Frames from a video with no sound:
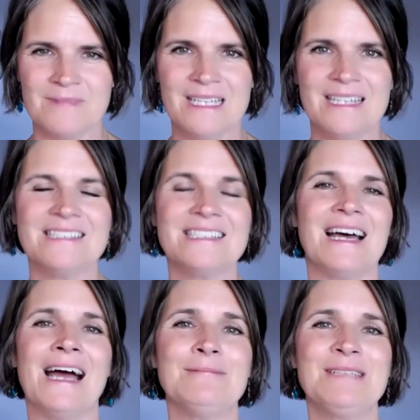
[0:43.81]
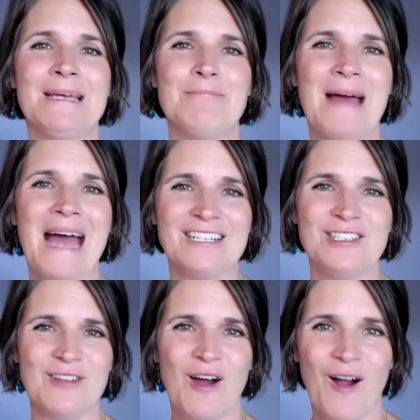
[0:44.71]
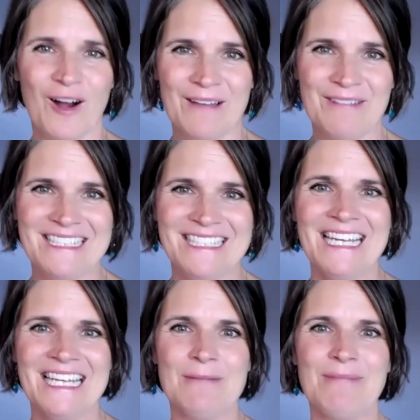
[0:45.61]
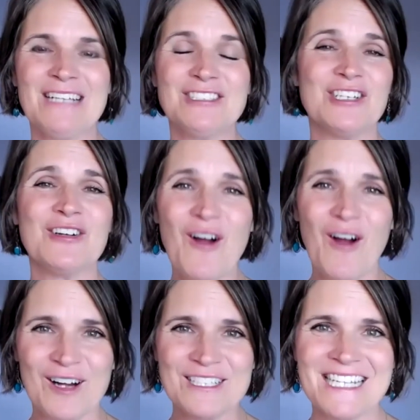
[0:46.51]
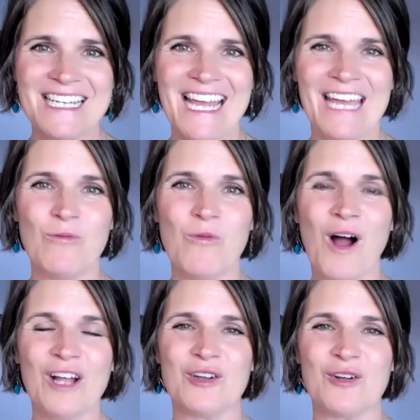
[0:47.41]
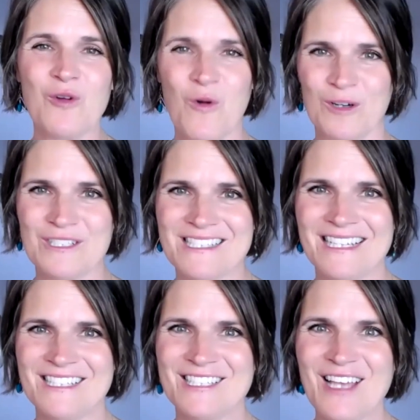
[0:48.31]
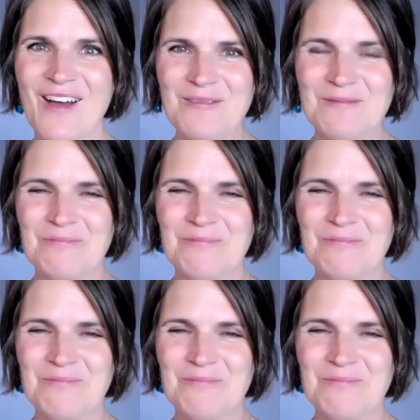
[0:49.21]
It is time to get back to the heart of it, get back to your heart and walk your course. So